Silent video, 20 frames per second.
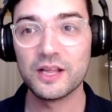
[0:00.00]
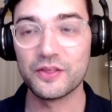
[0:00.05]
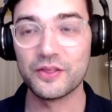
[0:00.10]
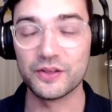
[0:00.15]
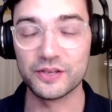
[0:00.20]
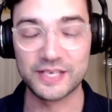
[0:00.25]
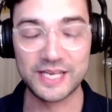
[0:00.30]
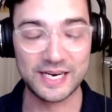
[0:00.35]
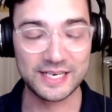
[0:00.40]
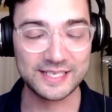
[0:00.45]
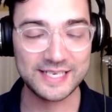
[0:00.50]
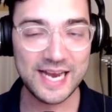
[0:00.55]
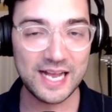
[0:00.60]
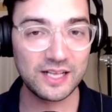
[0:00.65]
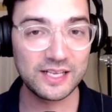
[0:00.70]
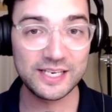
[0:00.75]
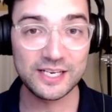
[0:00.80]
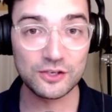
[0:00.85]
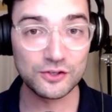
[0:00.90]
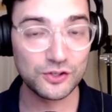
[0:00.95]
the Dennis
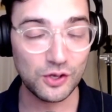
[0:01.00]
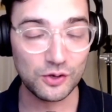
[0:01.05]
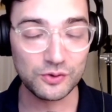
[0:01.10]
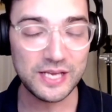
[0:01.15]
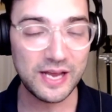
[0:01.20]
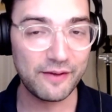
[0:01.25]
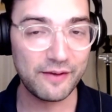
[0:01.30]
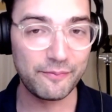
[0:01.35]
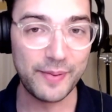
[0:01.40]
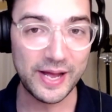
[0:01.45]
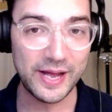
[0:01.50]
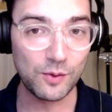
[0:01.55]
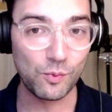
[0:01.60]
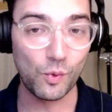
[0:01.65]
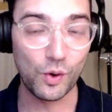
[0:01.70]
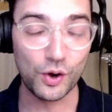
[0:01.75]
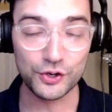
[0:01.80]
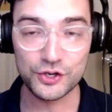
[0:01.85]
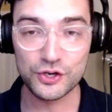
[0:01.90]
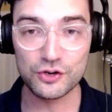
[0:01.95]
Kelly deals, those have been
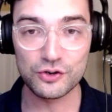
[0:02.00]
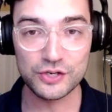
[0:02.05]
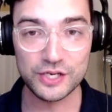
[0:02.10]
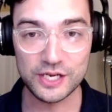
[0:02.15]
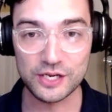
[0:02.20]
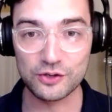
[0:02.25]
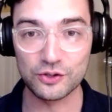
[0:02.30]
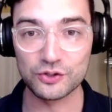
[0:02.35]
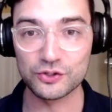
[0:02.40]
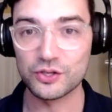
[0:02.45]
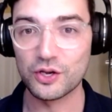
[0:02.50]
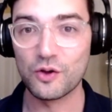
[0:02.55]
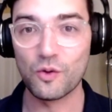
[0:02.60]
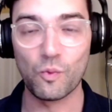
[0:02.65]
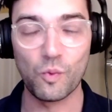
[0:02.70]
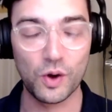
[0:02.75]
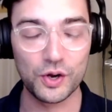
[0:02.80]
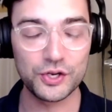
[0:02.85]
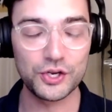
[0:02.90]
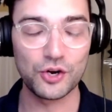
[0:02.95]
1-year deals,
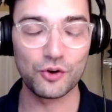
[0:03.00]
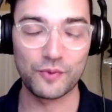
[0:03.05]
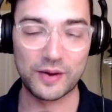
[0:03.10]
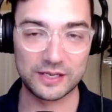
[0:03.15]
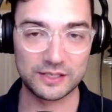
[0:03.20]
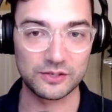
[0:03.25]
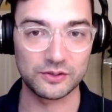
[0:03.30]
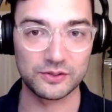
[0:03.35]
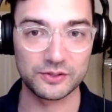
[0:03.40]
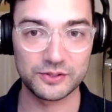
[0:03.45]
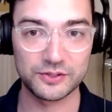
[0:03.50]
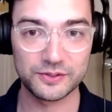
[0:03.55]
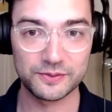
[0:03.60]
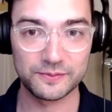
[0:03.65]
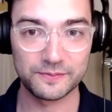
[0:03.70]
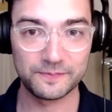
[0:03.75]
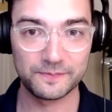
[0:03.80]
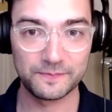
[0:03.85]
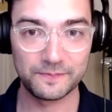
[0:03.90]
1-year rentals.